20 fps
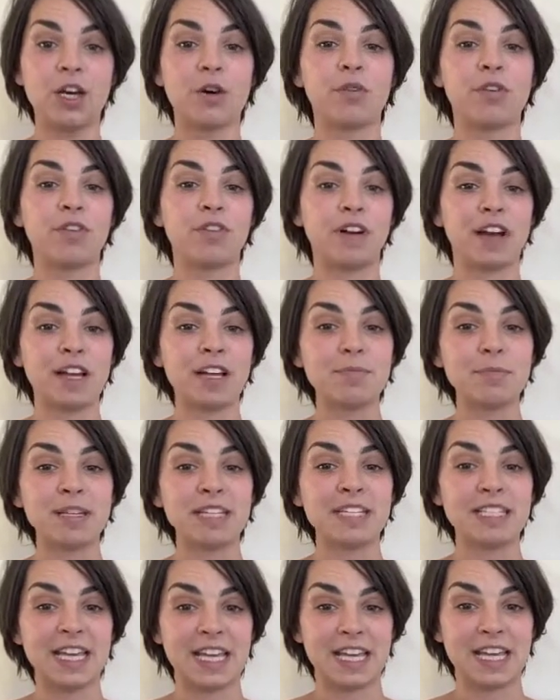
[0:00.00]
we
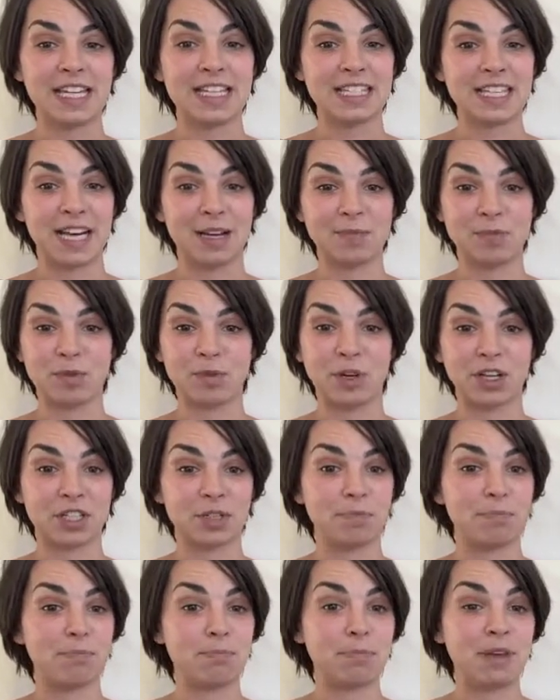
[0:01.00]
recommend taking time to
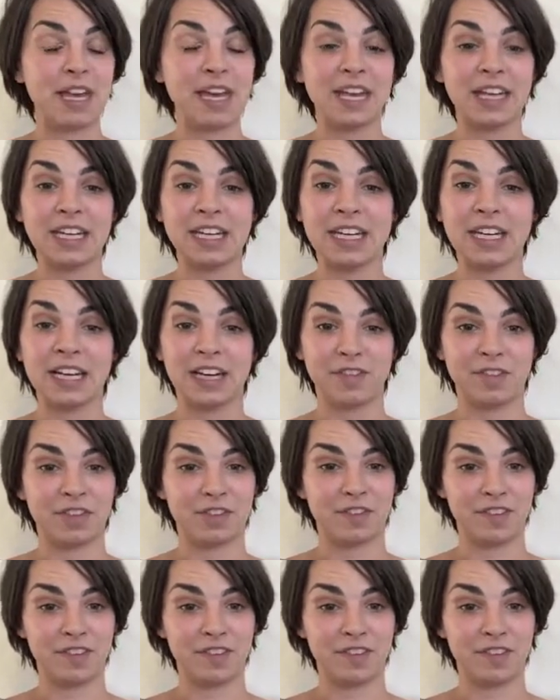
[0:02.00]
watch many of the